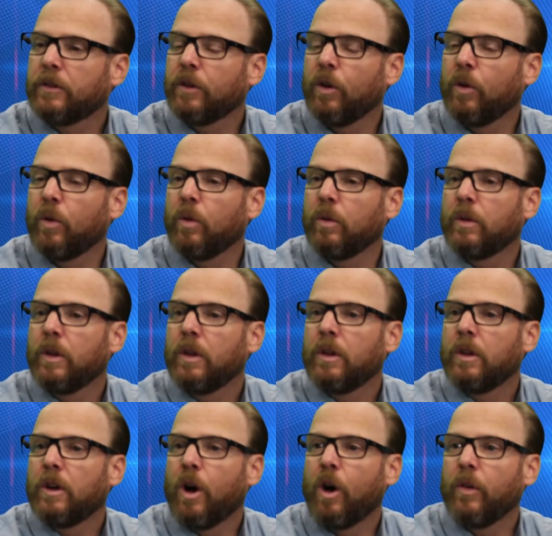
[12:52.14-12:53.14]
so
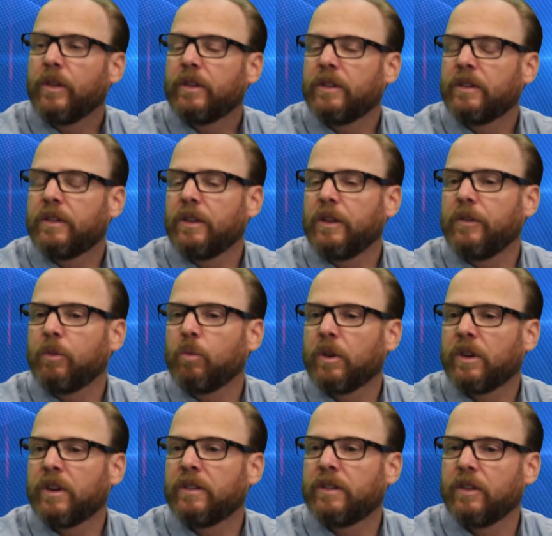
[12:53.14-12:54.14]
all this is living
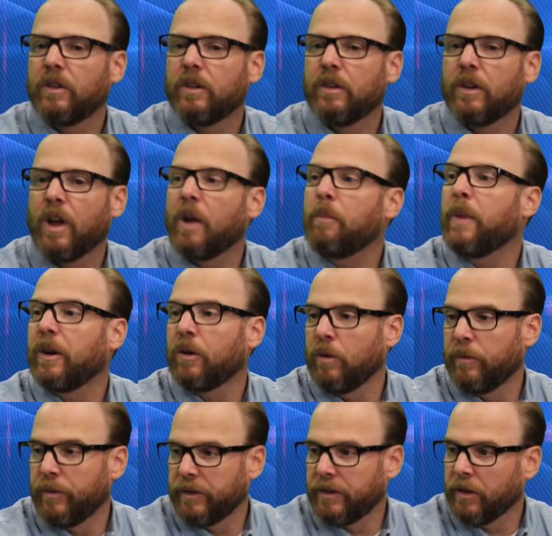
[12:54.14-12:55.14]
we're considered
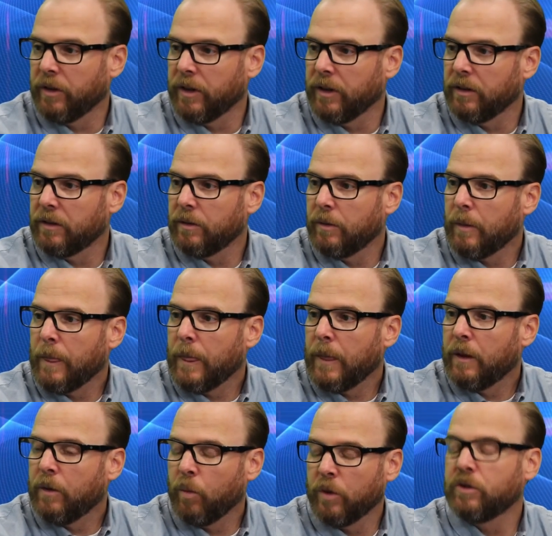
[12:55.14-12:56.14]
non-medical facilities
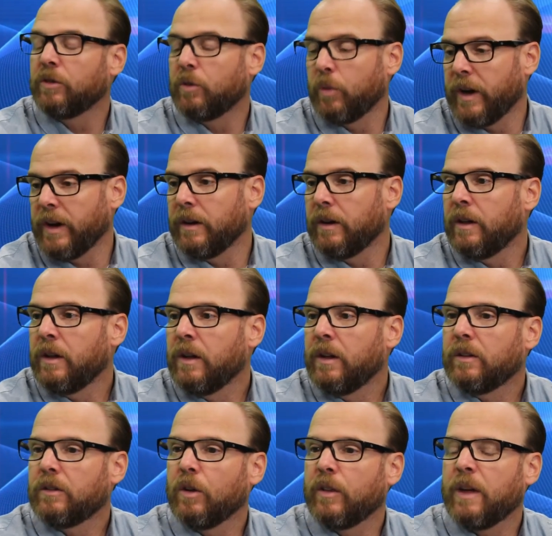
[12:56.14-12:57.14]
which is great
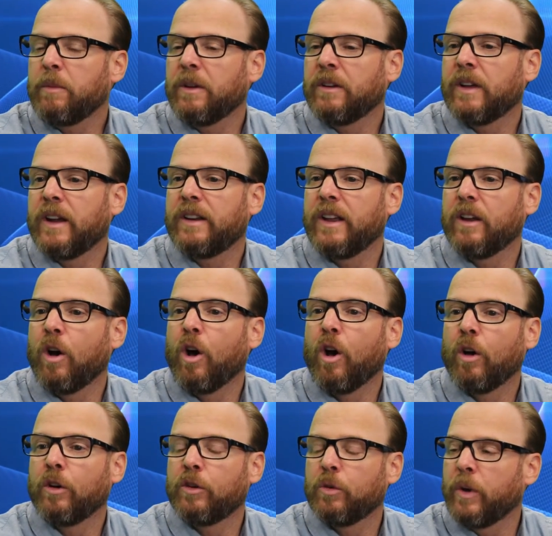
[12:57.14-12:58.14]
so that means i take
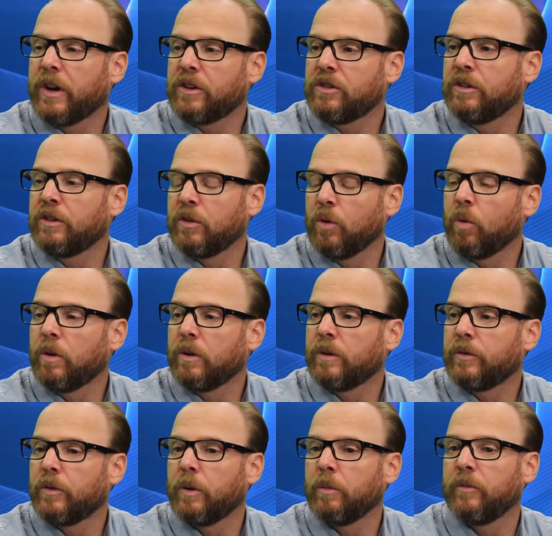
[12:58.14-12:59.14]
all directions and
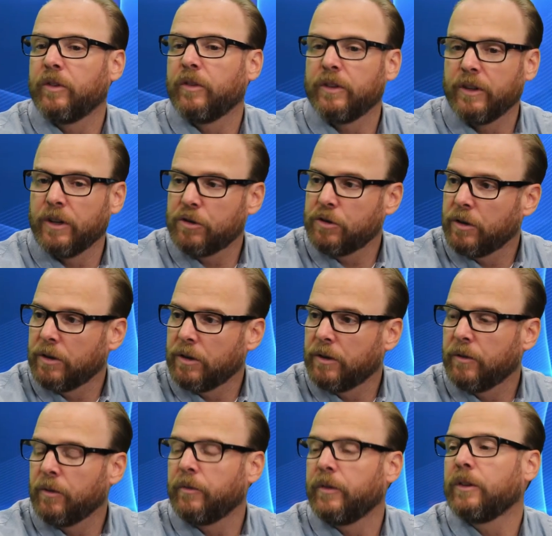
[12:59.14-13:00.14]
orders from
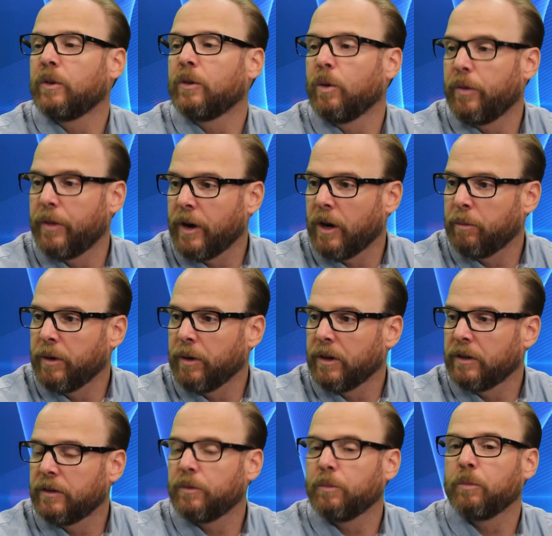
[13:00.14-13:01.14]
physicians from physical
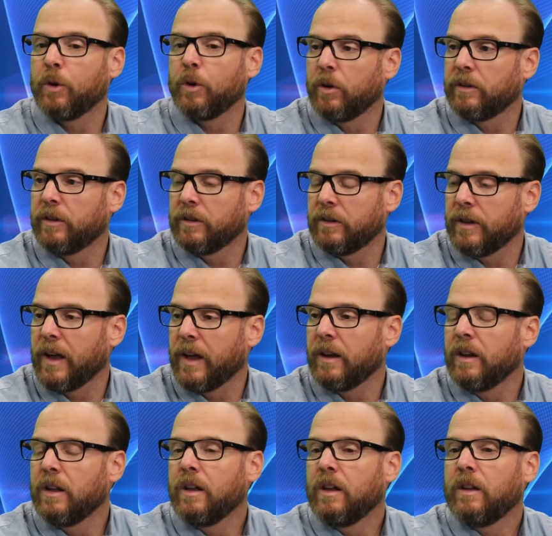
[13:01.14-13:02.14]
therapists from nurses and
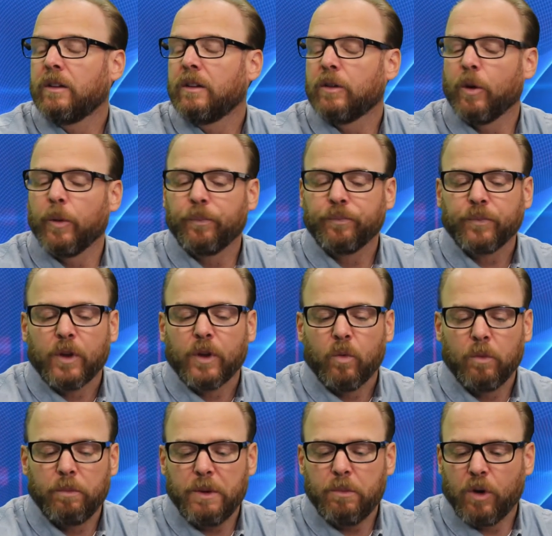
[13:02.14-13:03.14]
that so
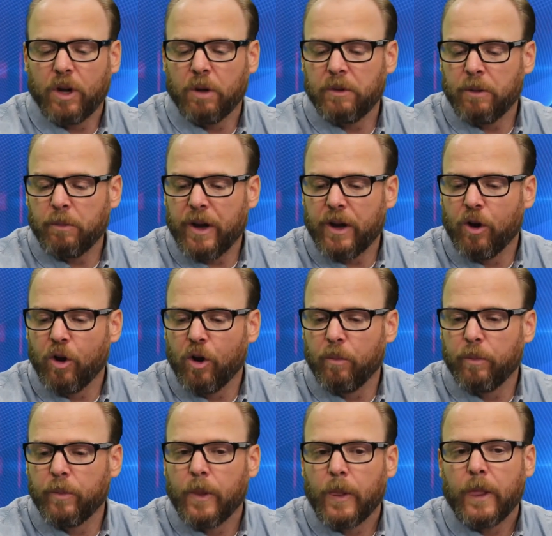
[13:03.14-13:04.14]
when people come into my
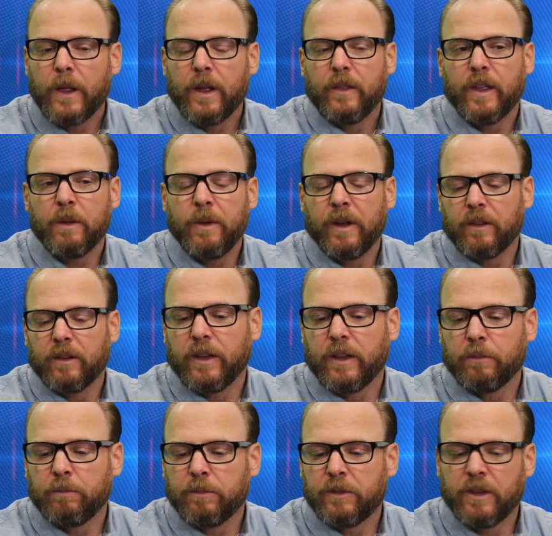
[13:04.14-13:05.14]
home they
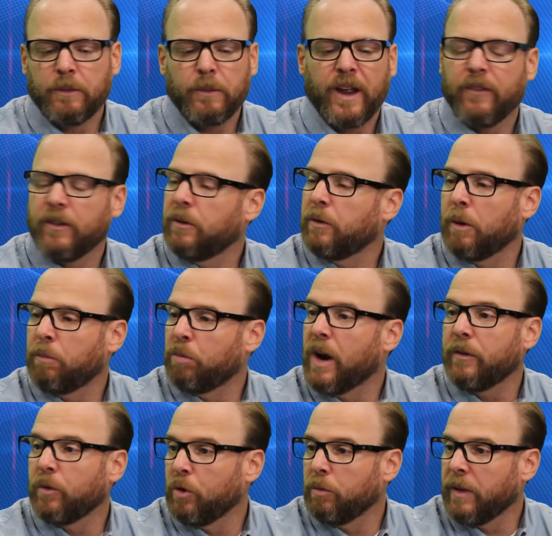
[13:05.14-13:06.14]
they say i might have a, a
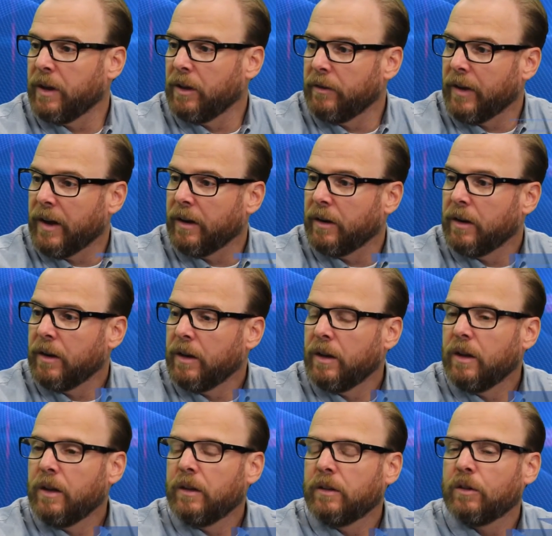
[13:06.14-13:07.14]
private room they live at
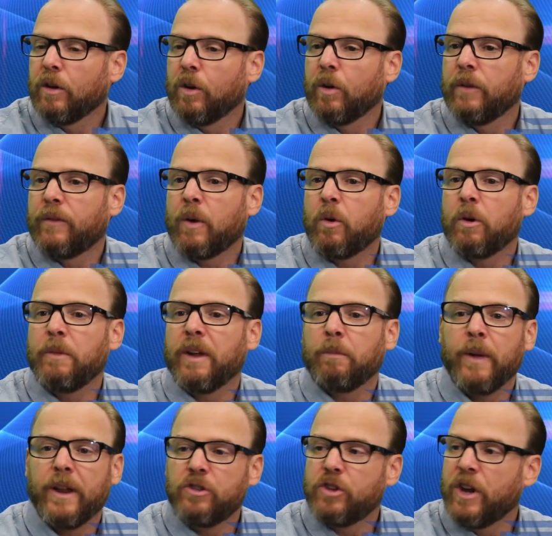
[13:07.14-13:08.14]
so if I want to
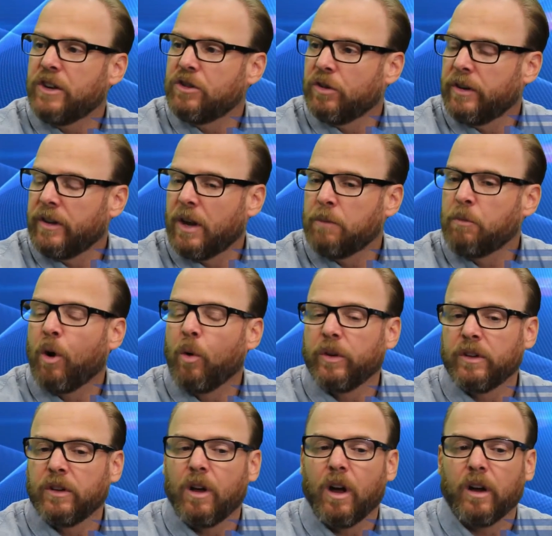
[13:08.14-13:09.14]
make med changes or anything, I'm
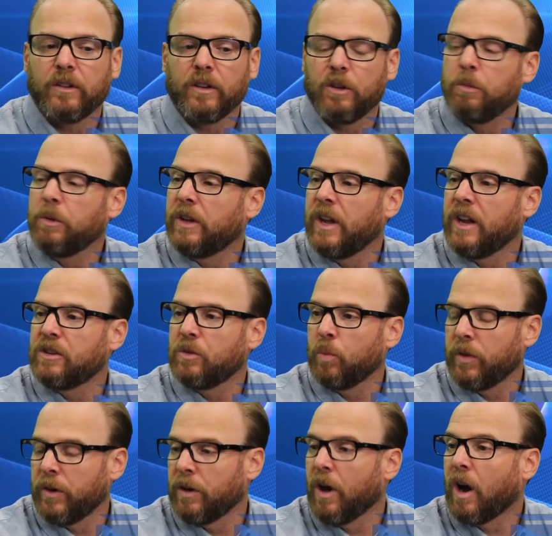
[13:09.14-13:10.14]
always in constant
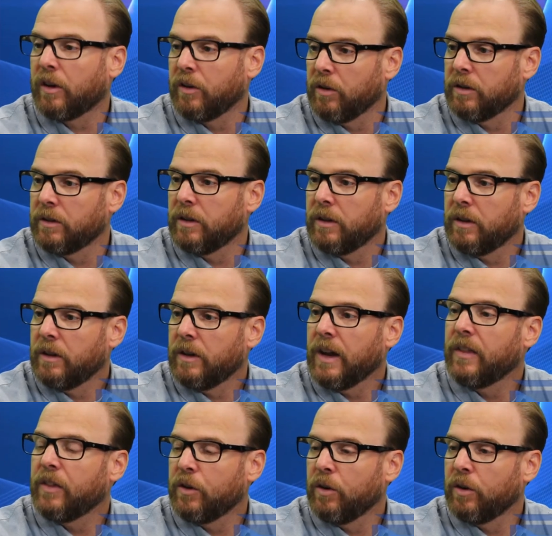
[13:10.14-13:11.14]
communication with the doctors
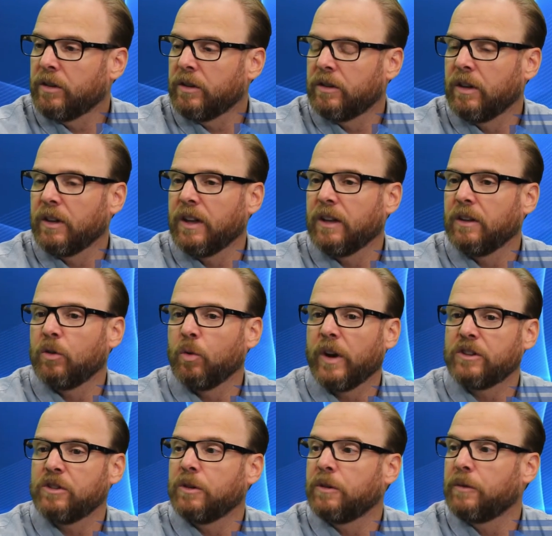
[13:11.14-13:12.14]
and the nurses to get
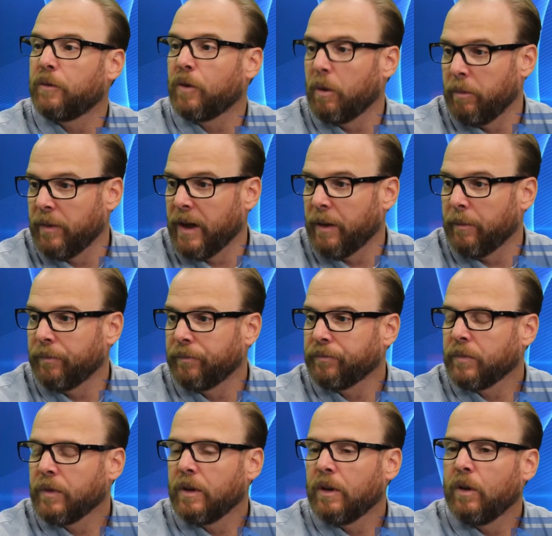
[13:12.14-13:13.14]
directions from them.
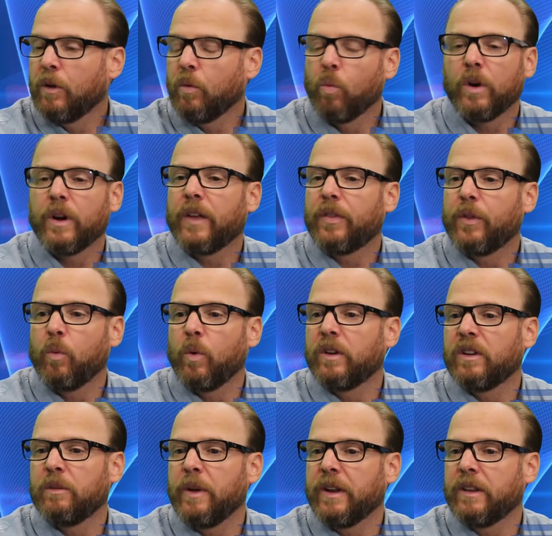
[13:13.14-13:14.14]
We're not the
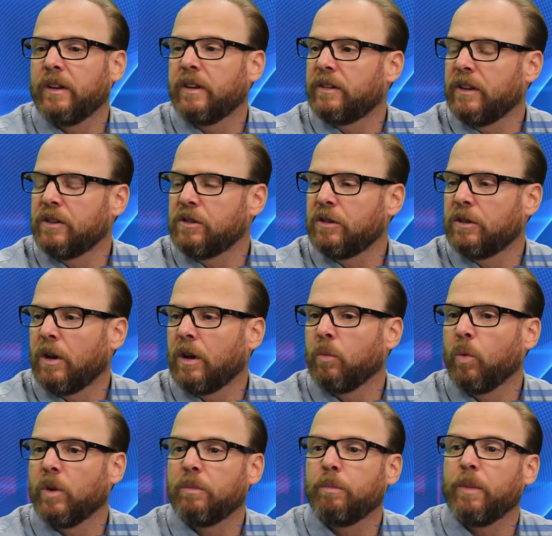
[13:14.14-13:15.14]
ones that make the decisions
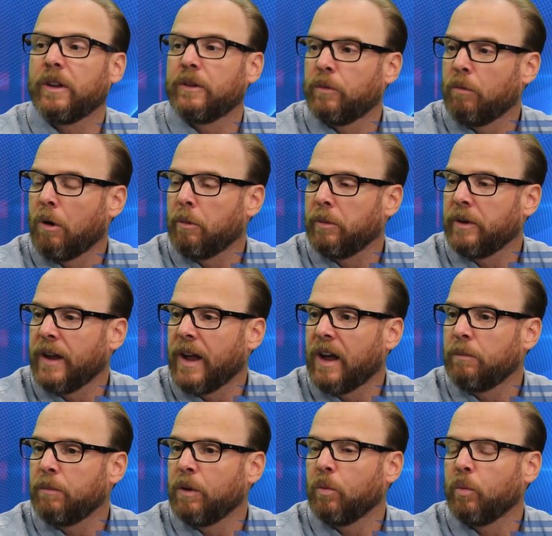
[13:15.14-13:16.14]
on what's best for mom and
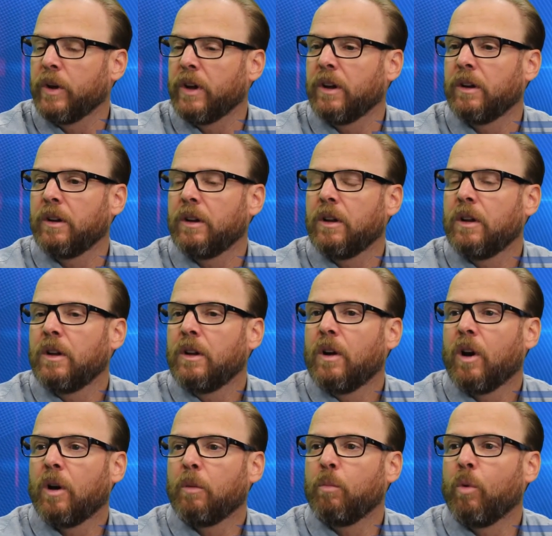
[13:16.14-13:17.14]
dad, but we
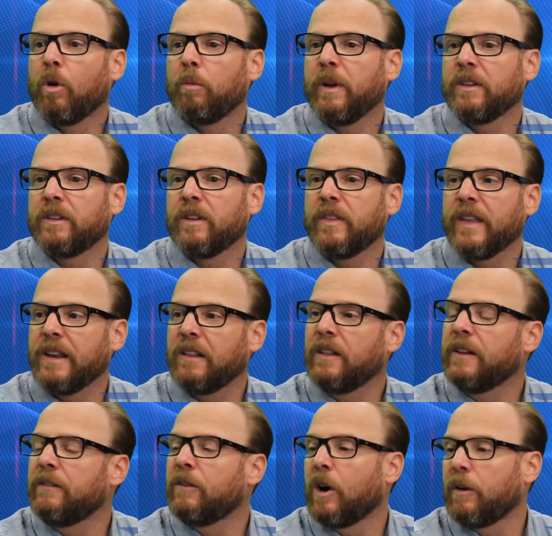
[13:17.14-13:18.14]
are more based on they
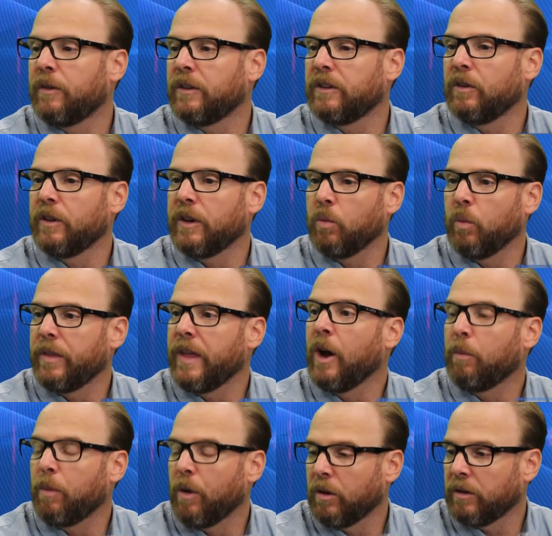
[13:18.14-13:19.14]
live at our facility with
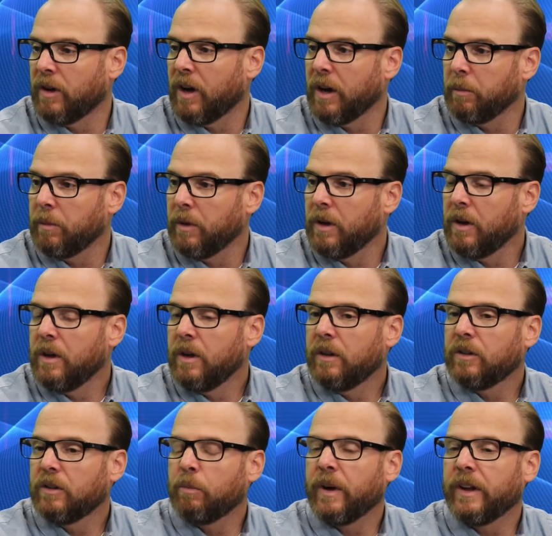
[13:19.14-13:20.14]
help all the time.
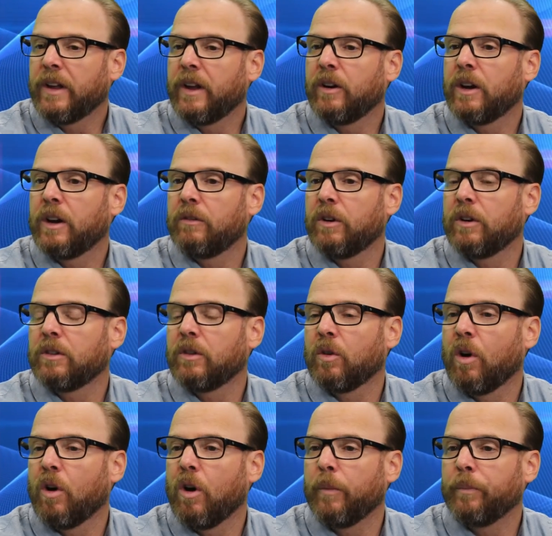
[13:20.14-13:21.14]
So my caregivers
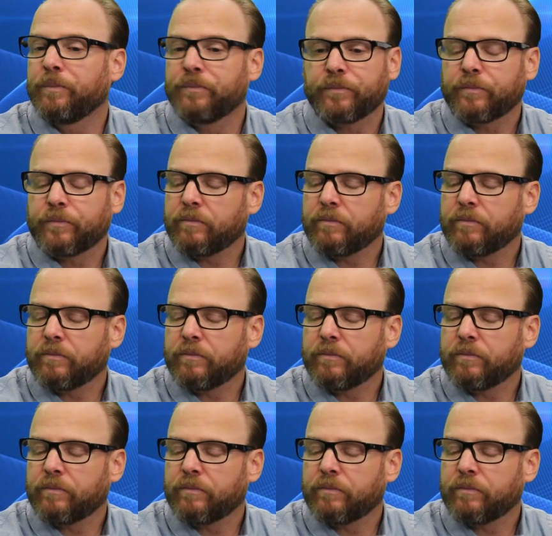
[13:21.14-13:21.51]
are all.